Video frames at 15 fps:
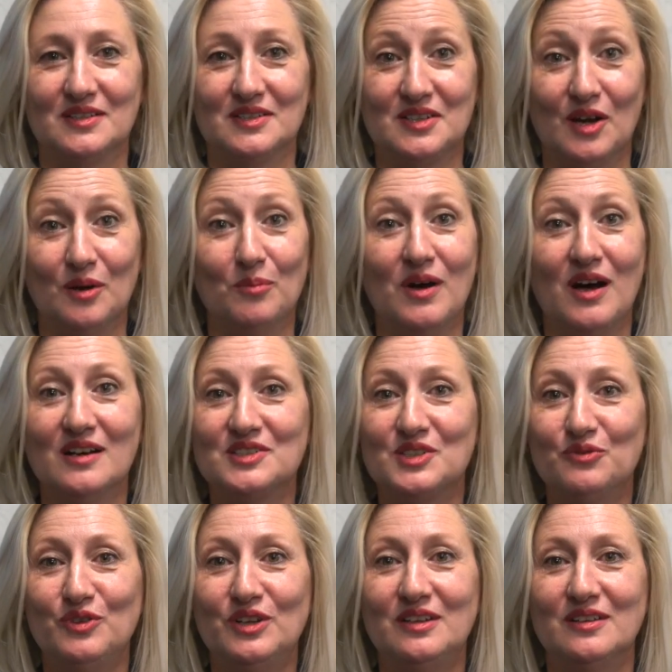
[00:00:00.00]
Some are
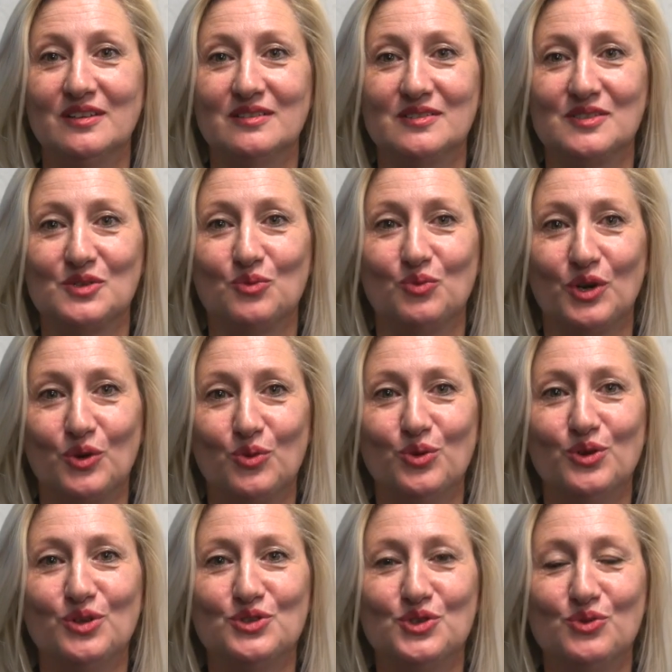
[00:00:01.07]
civilians
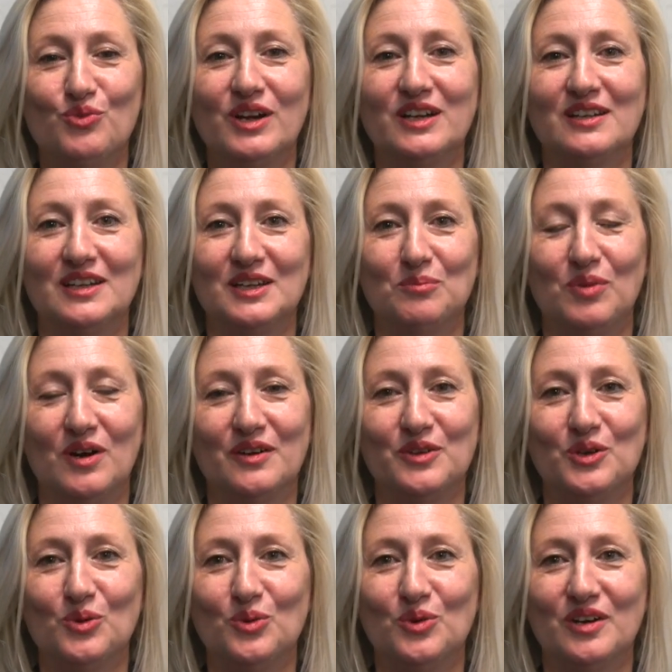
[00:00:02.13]
recruited directly by
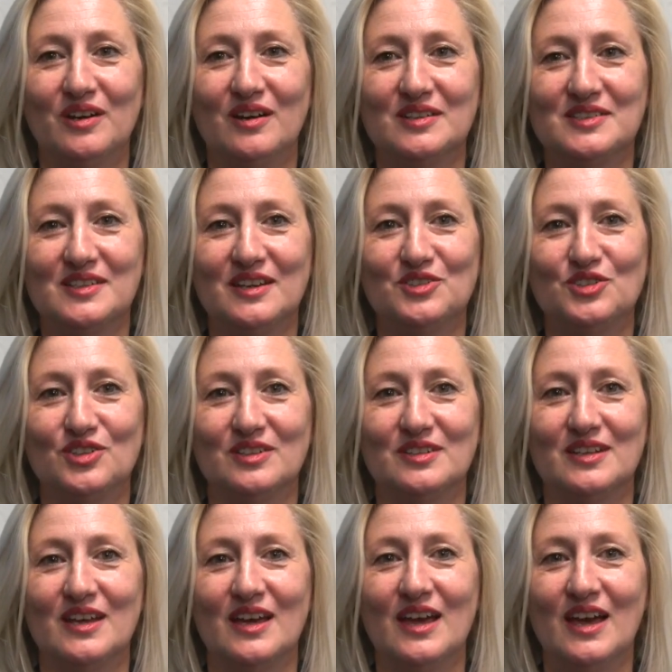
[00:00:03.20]
the
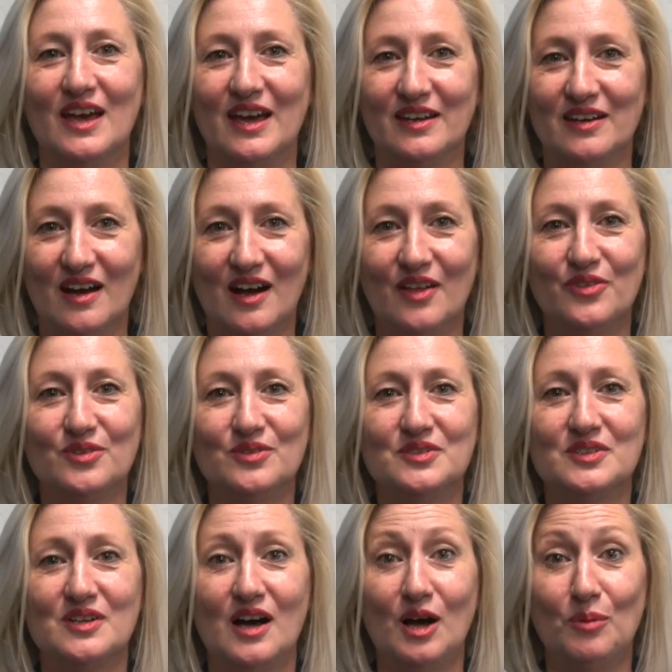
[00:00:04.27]
organisation, and
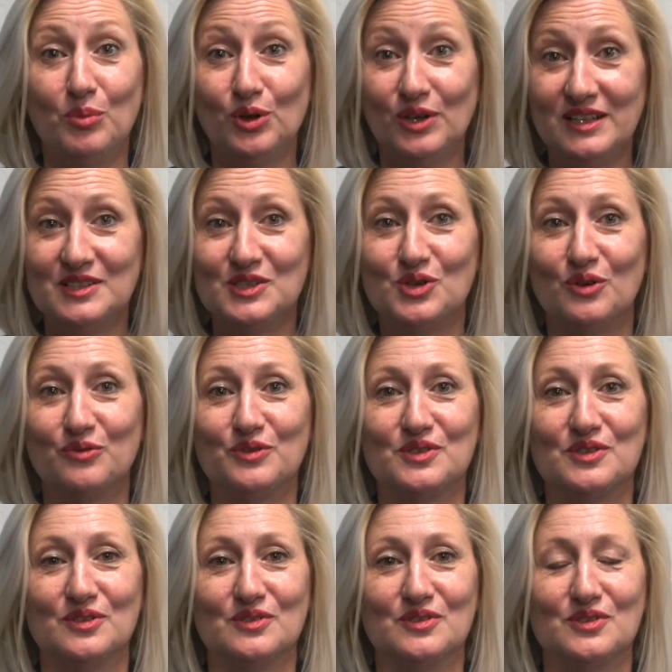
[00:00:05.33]
others are police
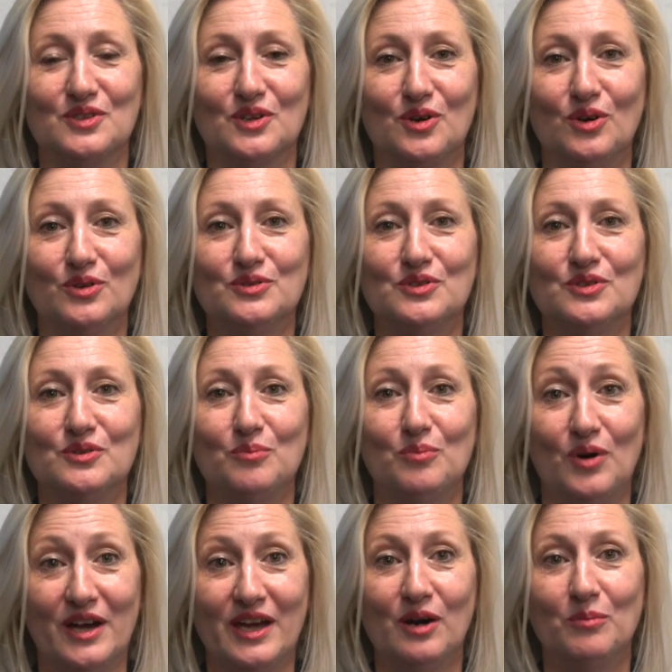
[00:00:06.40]
officers seconded
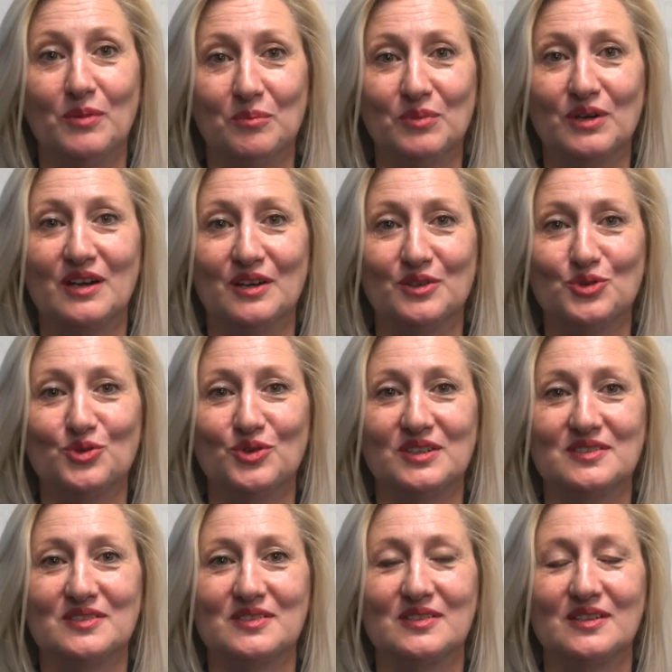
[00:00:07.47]
by our member
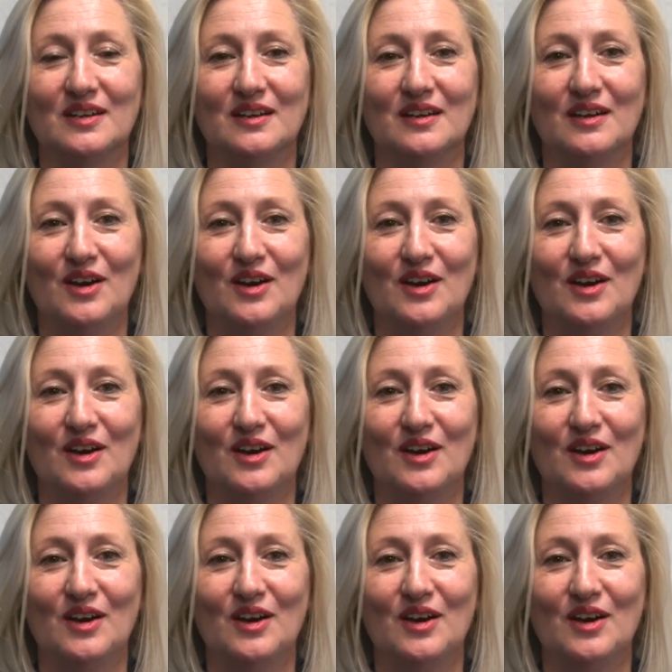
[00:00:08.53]
countries.